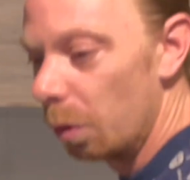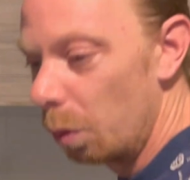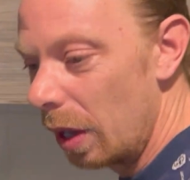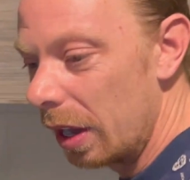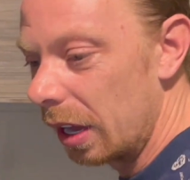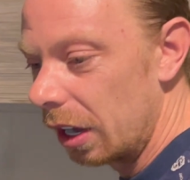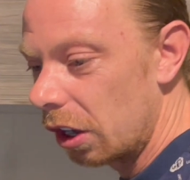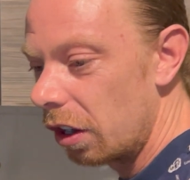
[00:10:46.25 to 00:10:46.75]
We're
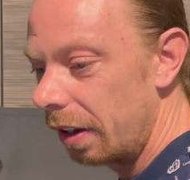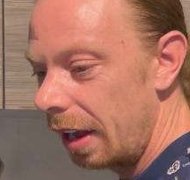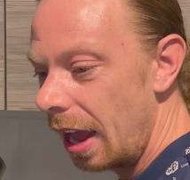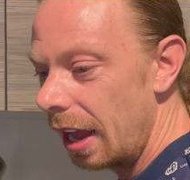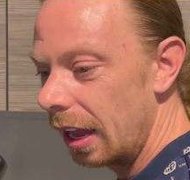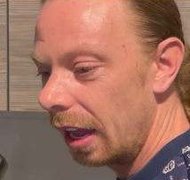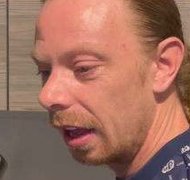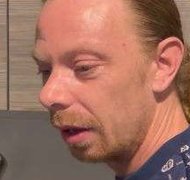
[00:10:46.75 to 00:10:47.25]
going to
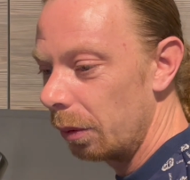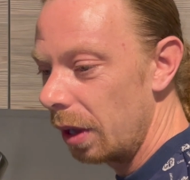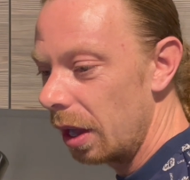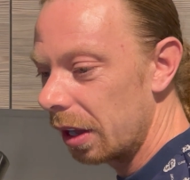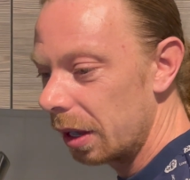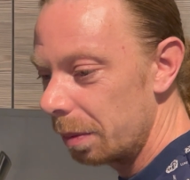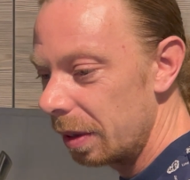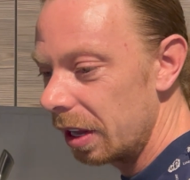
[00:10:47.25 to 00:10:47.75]
create it. We're
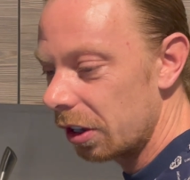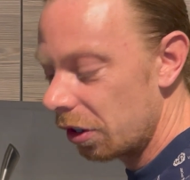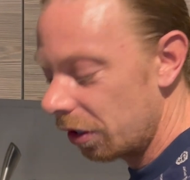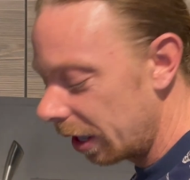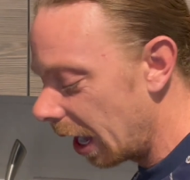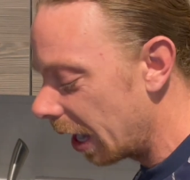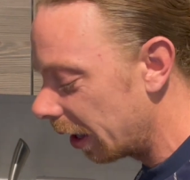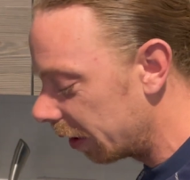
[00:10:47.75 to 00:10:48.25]
going to be the
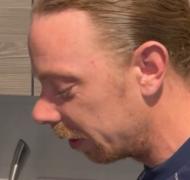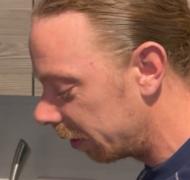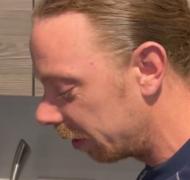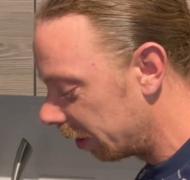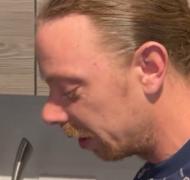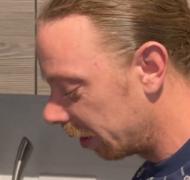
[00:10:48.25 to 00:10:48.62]
creators.